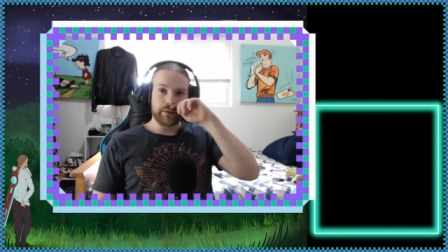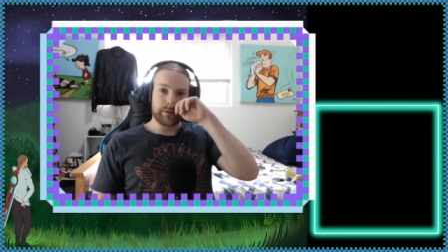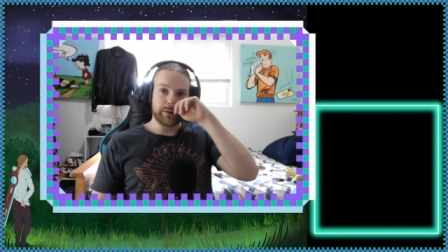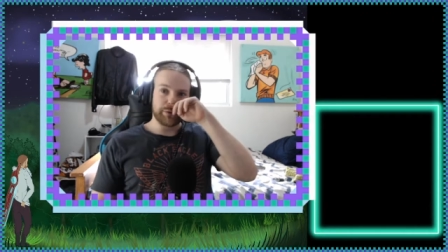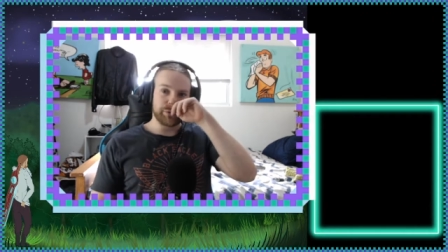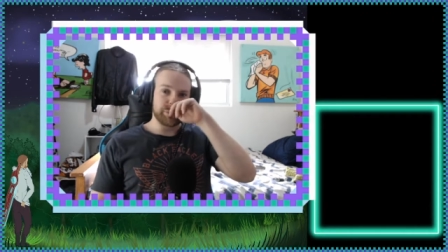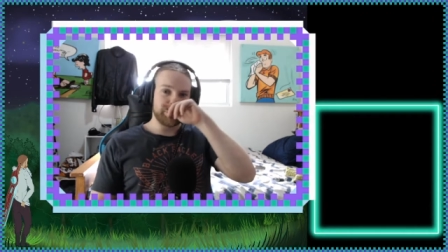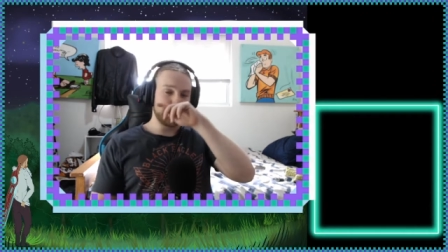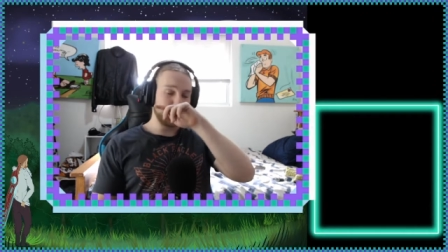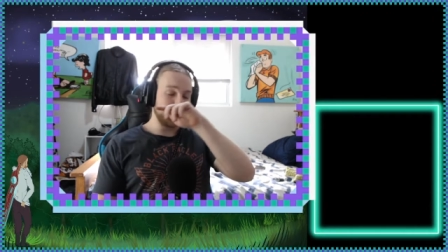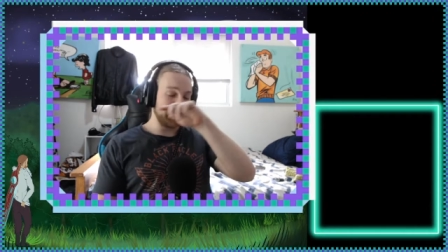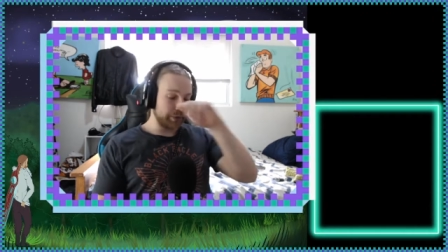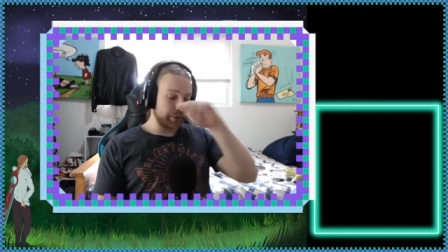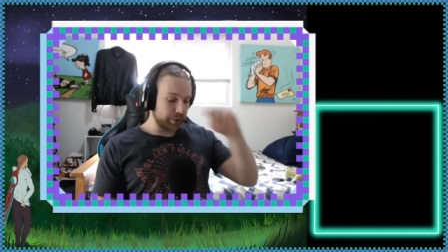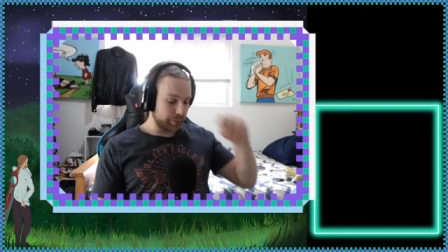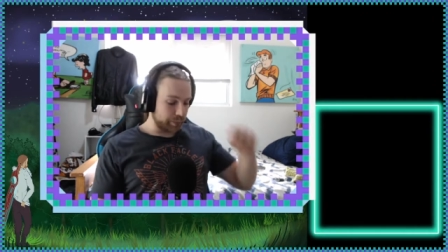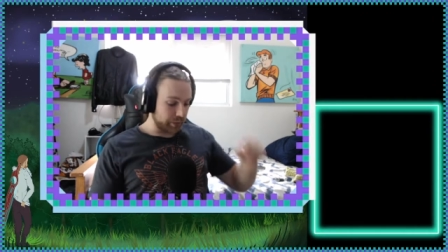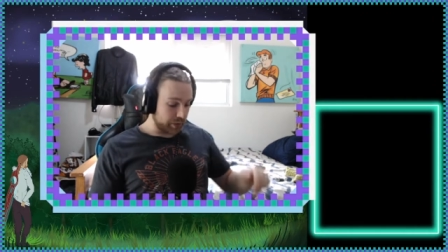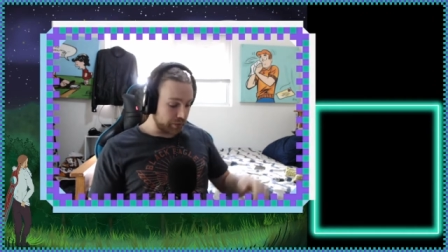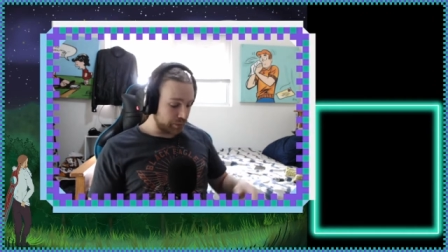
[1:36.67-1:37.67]
That should be a
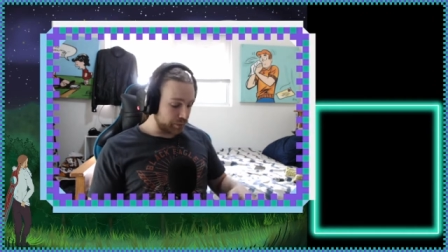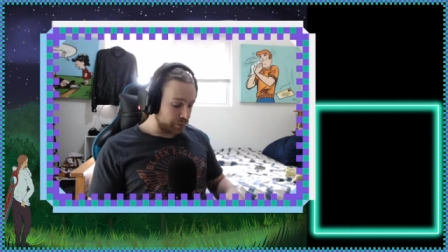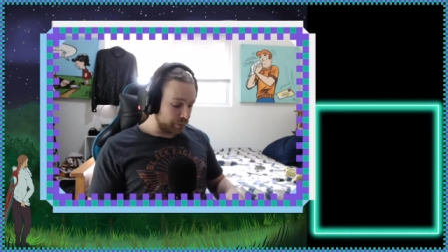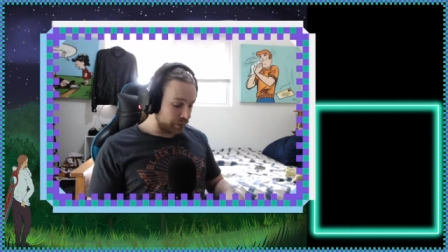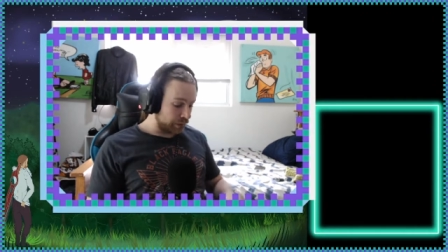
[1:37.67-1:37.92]
lot better.